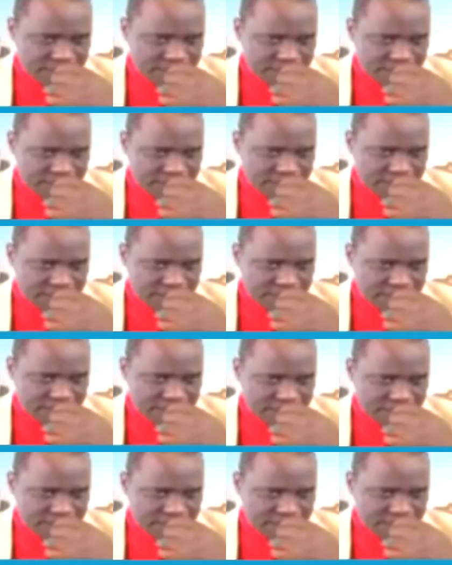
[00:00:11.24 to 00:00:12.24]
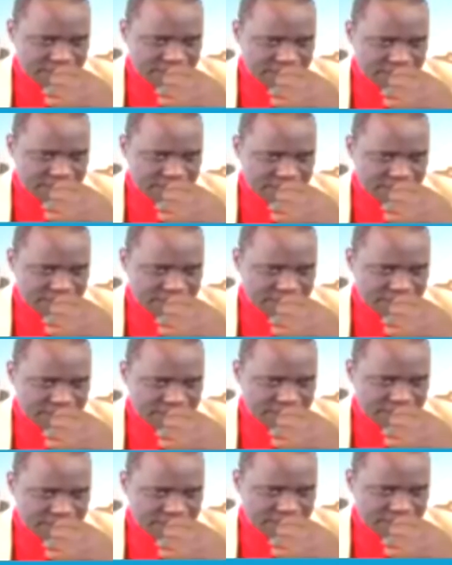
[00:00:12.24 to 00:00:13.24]

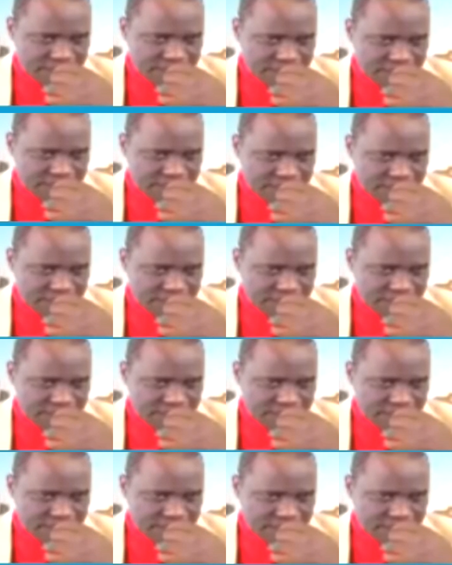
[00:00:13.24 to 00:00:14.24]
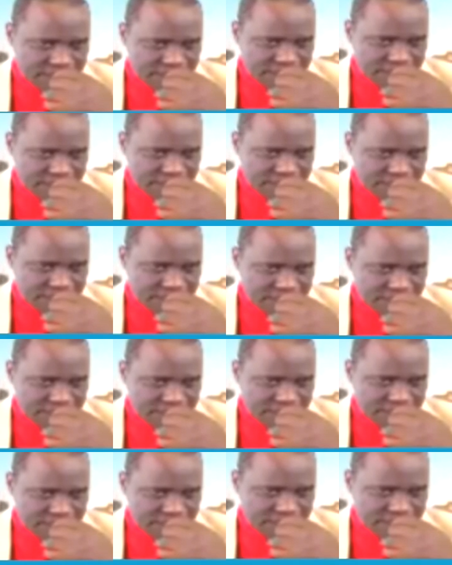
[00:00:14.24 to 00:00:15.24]

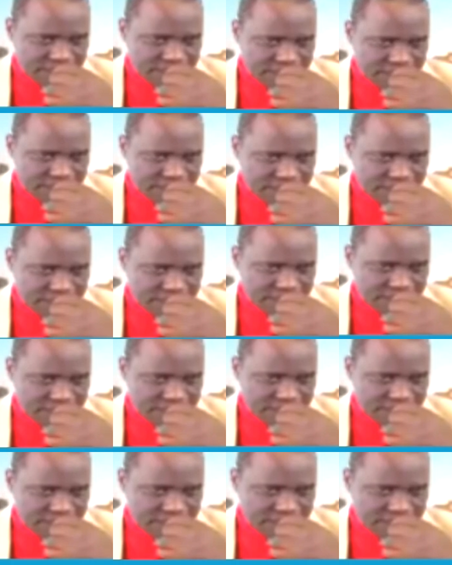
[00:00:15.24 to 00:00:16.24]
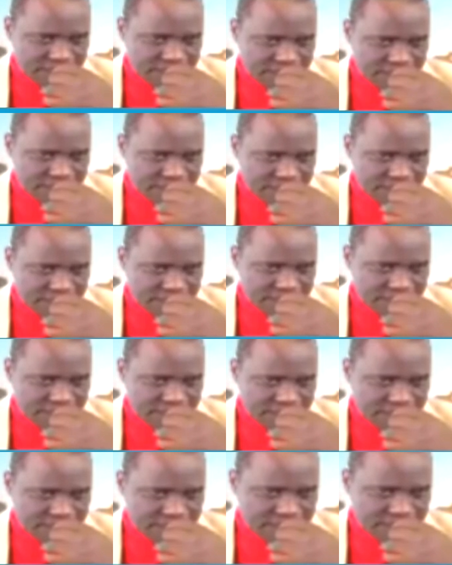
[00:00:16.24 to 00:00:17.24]

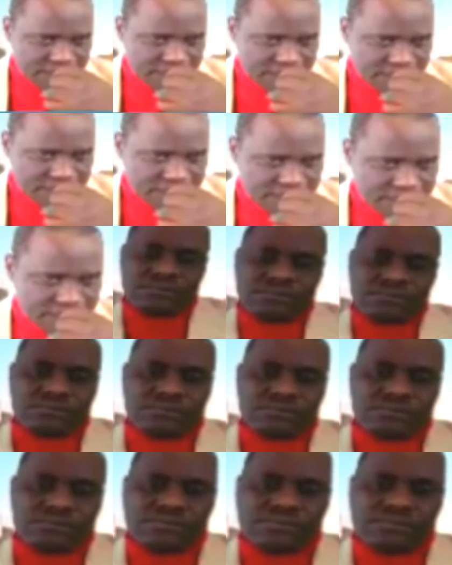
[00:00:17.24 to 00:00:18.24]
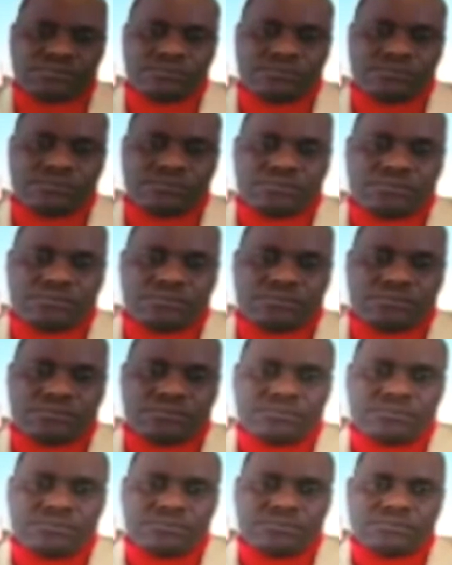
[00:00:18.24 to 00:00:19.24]
The person shown says nothing.